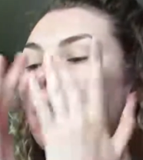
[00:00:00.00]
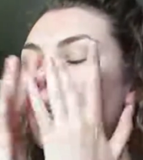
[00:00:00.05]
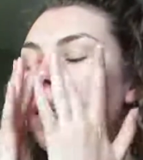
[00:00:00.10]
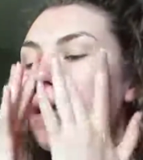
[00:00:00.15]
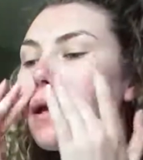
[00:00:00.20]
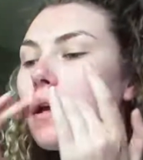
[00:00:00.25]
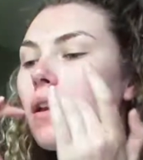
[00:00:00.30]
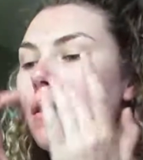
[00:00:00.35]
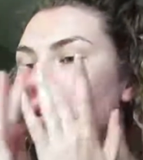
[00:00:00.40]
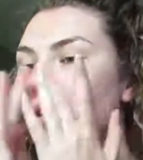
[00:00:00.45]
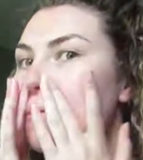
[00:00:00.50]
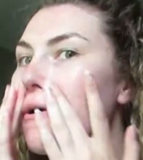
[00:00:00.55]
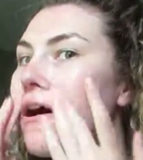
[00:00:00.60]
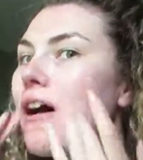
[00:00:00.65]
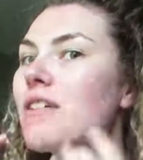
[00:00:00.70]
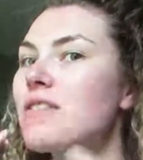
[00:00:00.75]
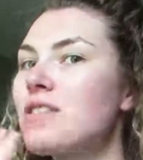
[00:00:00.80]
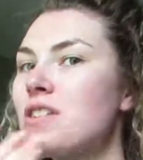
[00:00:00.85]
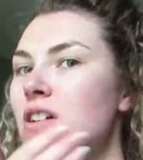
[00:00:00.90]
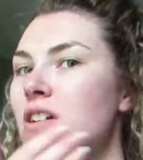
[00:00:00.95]
like the
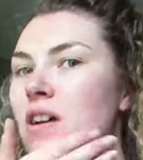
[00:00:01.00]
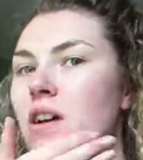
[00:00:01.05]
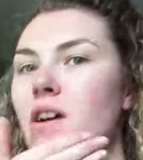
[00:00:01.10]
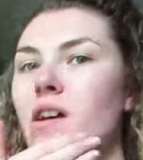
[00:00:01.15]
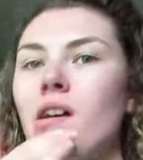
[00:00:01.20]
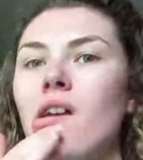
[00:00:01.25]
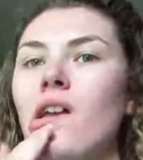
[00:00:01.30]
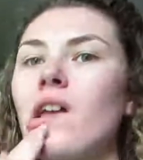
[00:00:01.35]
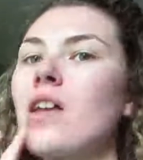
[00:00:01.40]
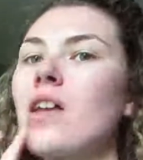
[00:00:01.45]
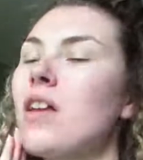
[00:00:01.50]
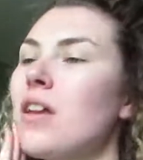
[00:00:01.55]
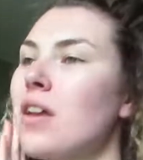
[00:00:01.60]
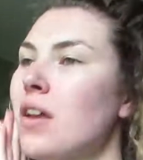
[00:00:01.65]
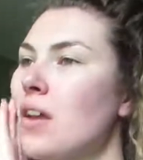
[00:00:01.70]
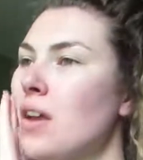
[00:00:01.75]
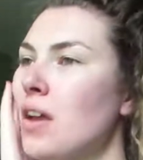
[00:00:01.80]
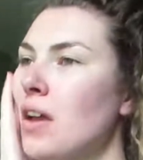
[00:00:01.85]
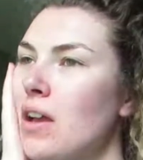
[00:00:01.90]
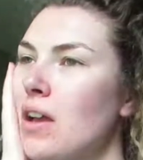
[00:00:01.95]
Tatcha
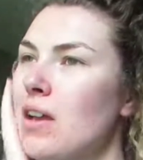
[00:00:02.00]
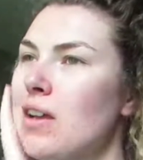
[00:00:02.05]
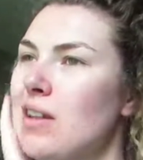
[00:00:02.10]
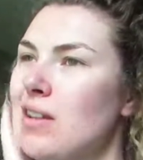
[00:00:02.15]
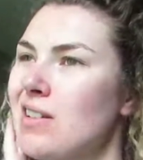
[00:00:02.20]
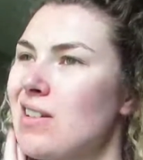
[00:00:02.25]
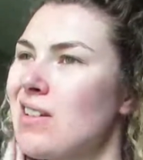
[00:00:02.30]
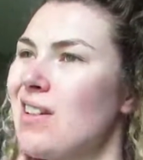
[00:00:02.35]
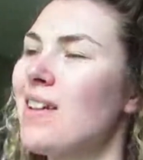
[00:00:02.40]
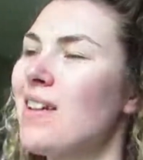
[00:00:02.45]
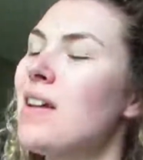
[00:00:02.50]
and